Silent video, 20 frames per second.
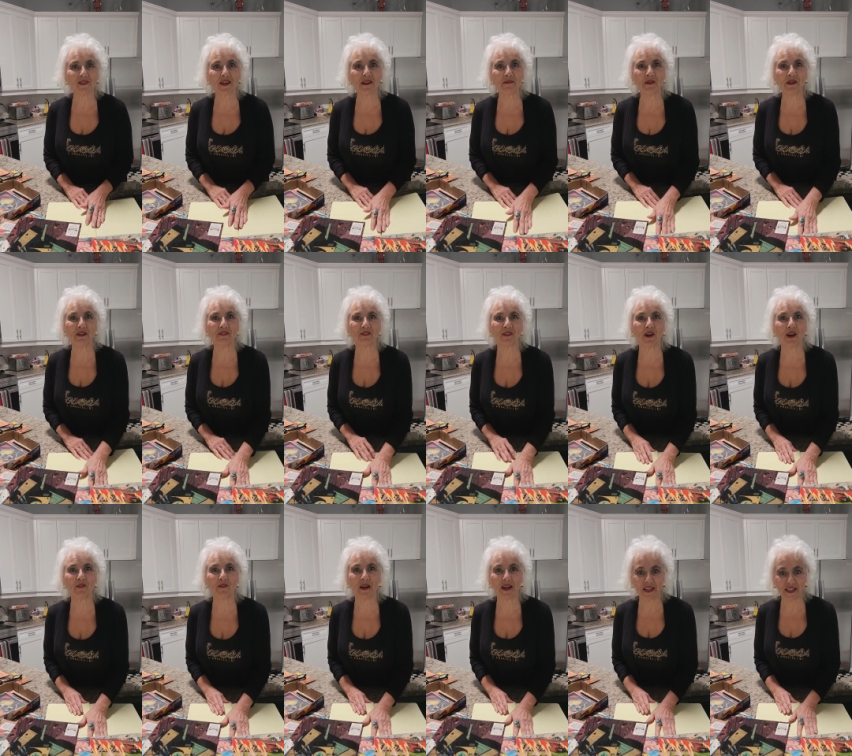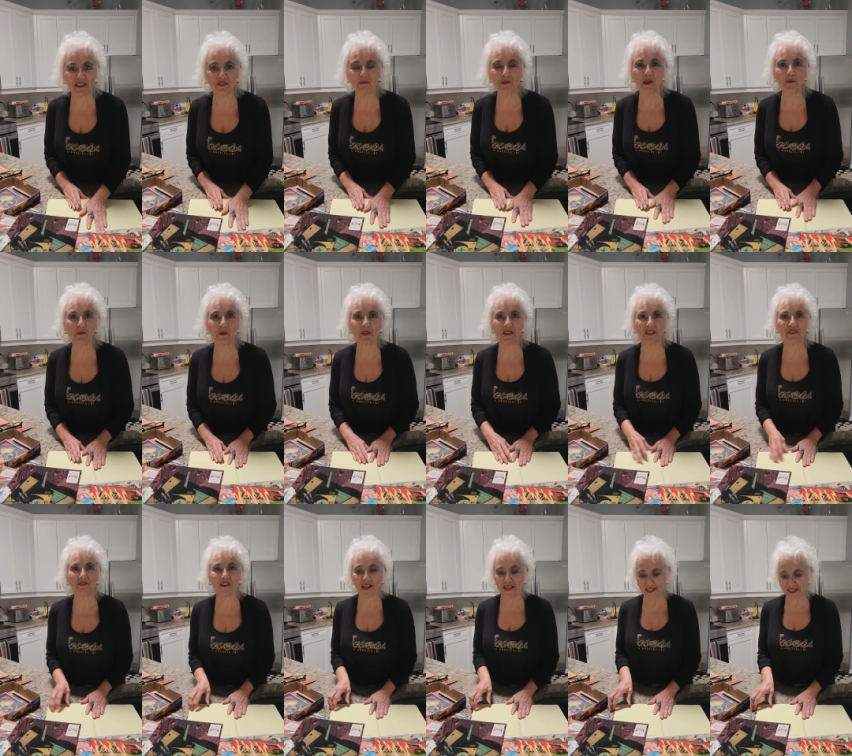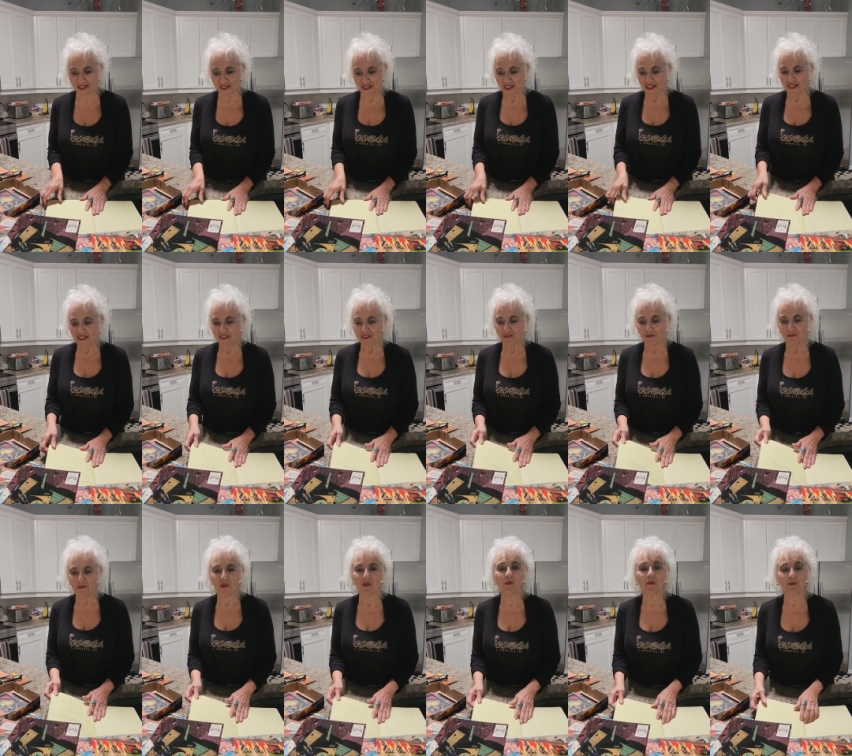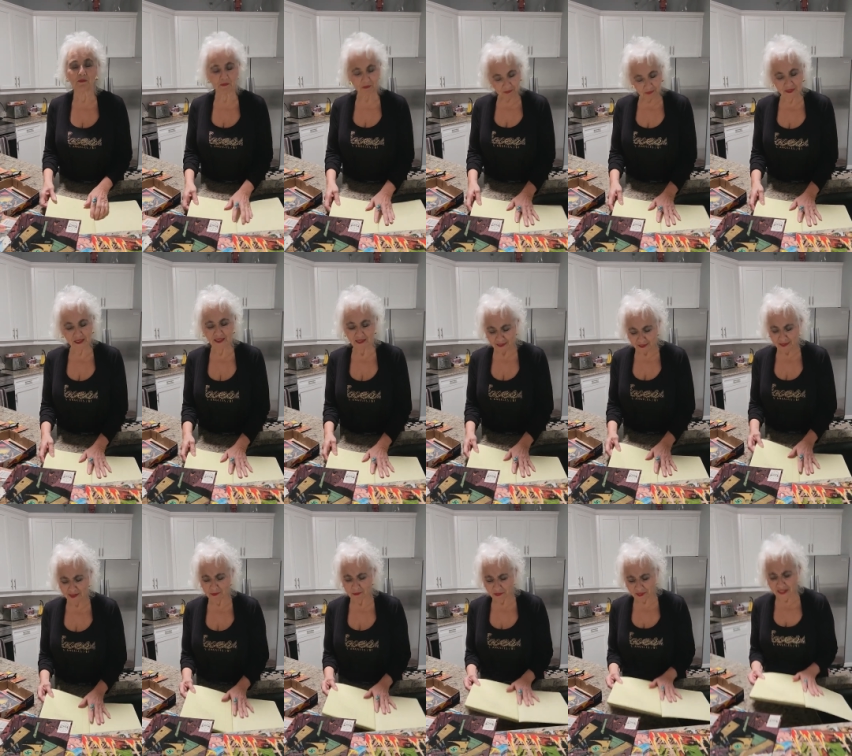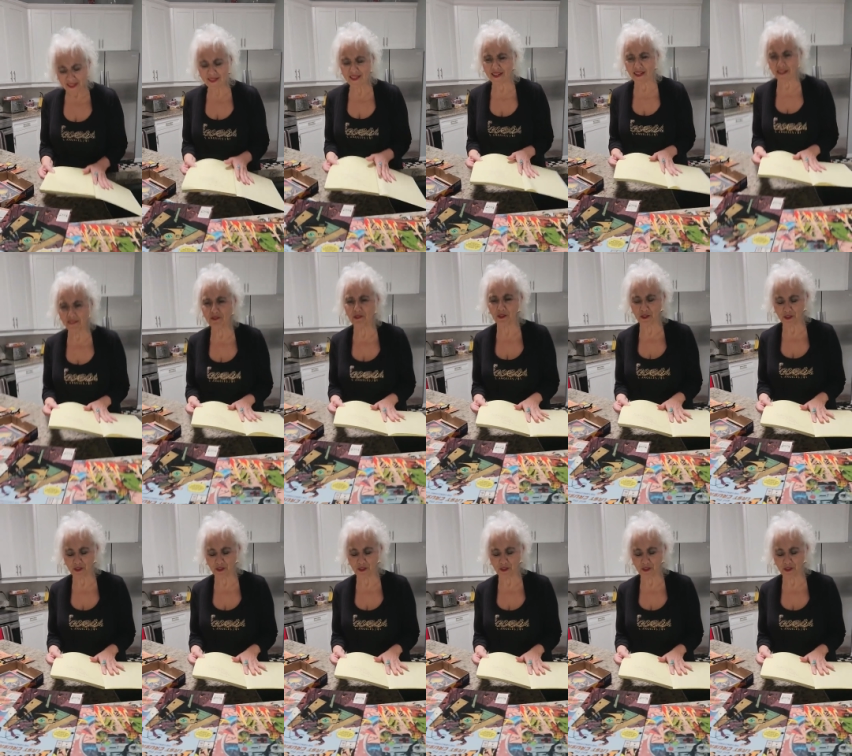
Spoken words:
That's what I'm here for. I want to give people advice. Some things that I.